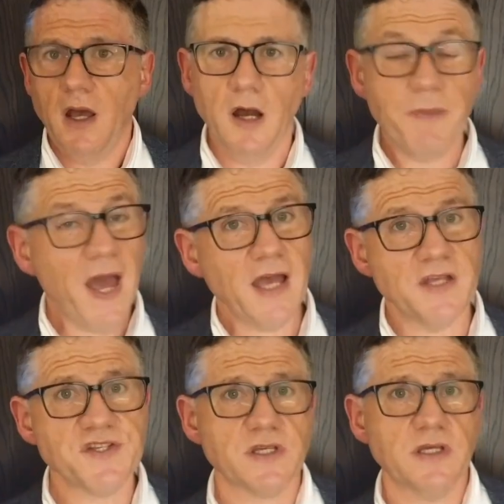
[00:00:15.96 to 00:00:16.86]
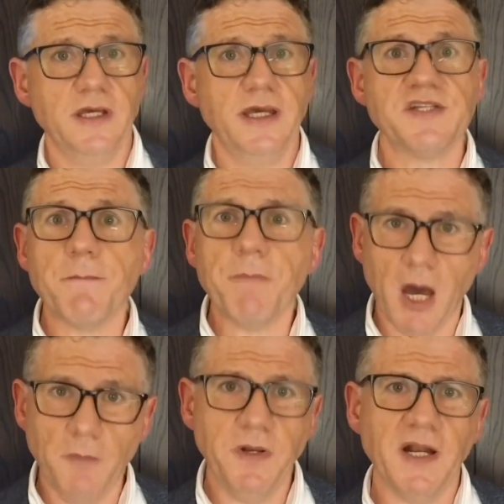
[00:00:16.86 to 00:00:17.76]
A PAS is a
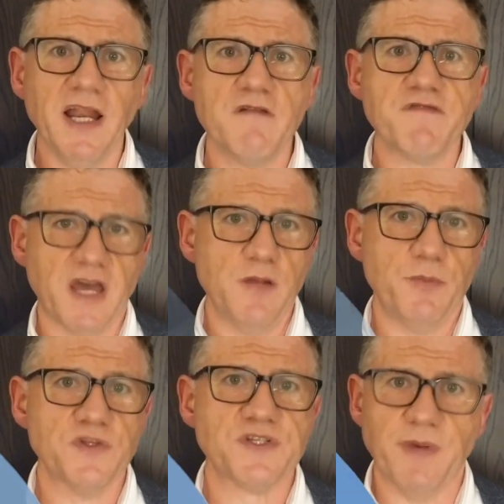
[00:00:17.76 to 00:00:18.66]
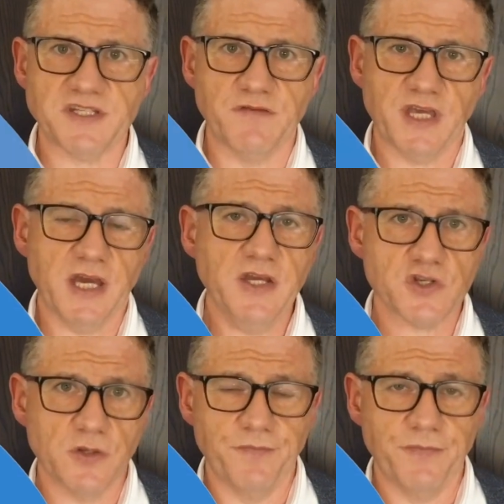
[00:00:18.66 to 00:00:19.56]
publicly available
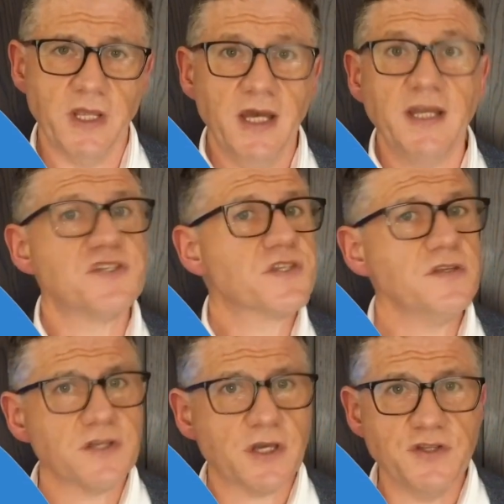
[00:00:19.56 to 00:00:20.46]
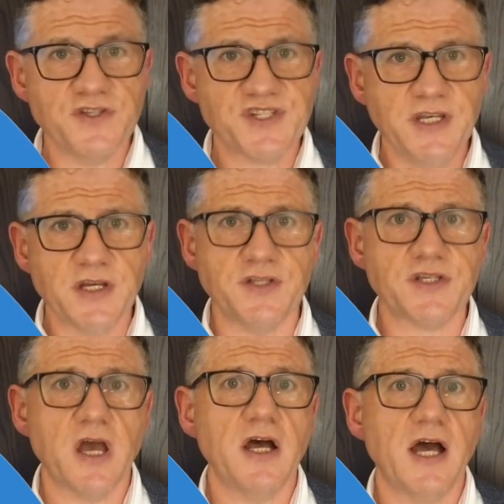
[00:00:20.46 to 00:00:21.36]
specification, and it's considered
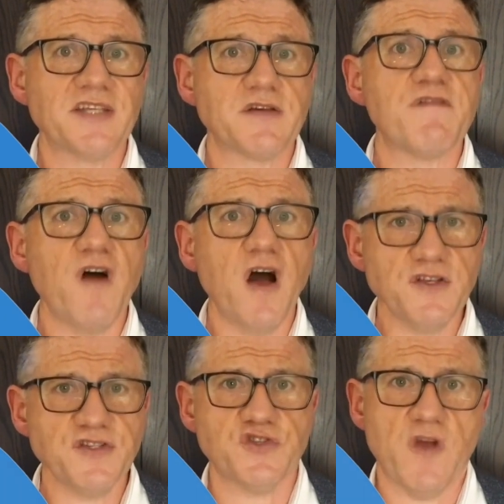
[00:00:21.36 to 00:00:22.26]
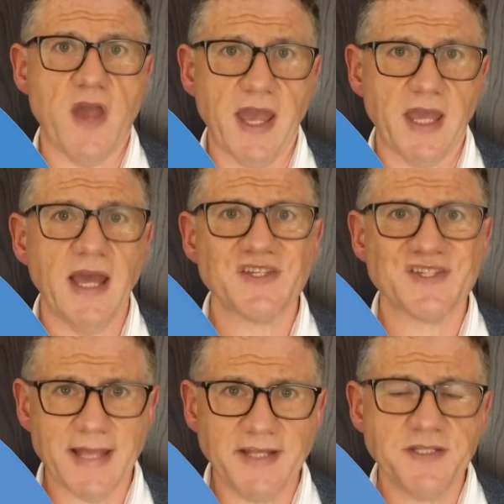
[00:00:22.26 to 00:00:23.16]
as a fast-track
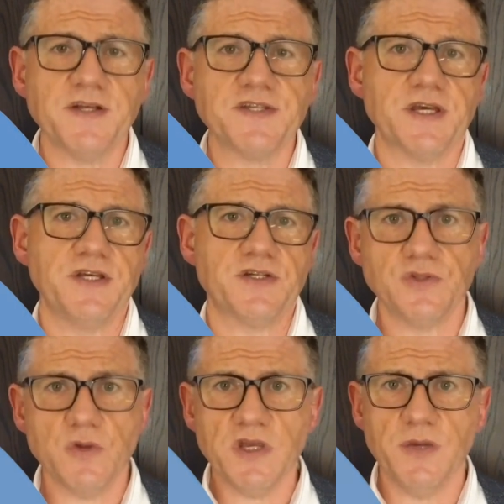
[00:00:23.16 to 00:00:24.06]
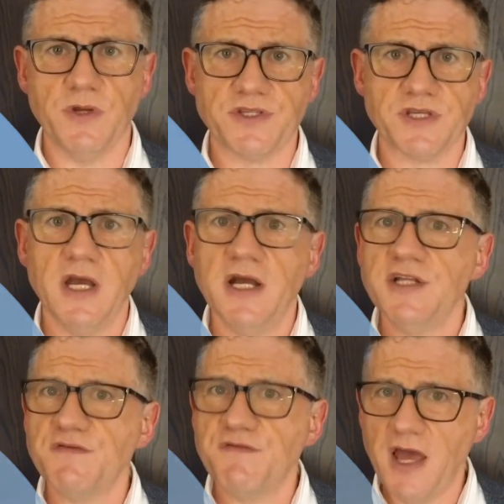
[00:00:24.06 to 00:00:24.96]
standardization document
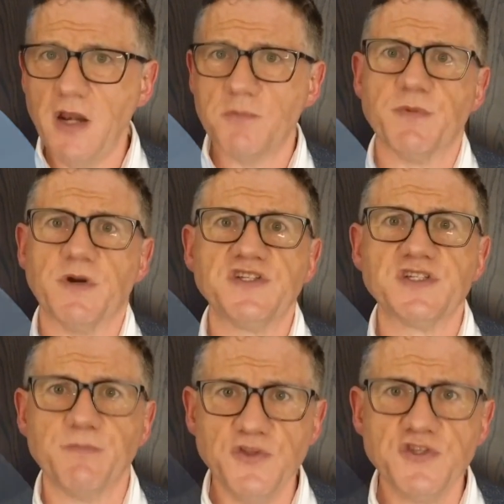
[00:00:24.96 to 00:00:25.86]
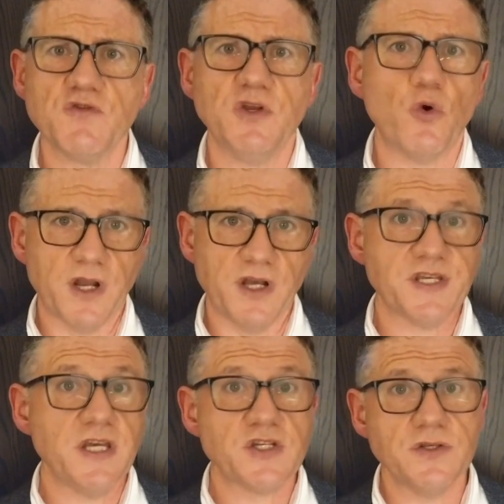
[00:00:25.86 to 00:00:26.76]
developed by sponsoring
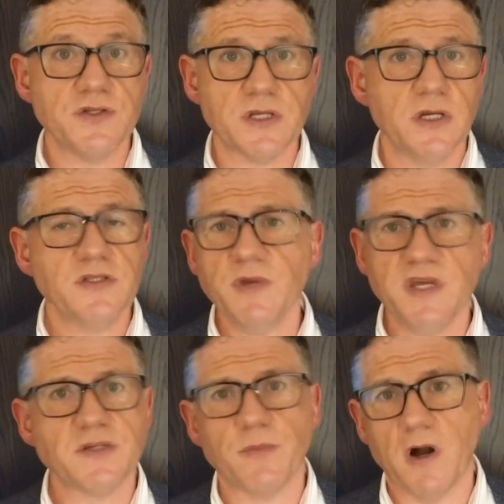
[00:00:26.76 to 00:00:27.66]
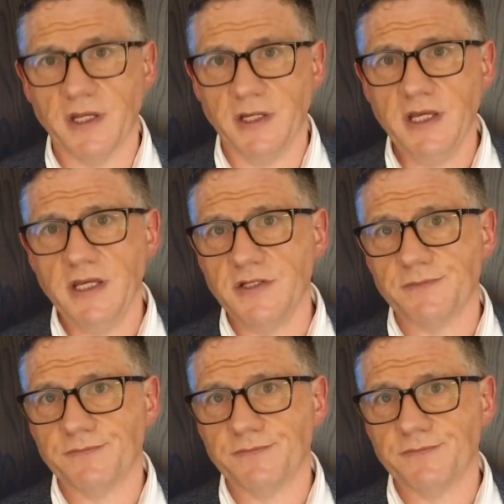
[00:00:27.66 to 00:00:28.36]
organizations to meet a market need,